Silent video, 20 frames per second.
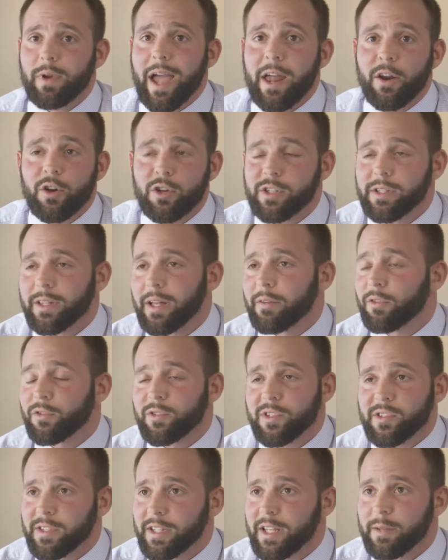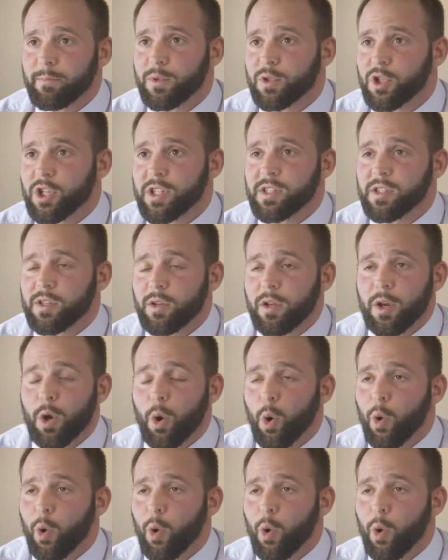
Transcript: energy levels sleep just an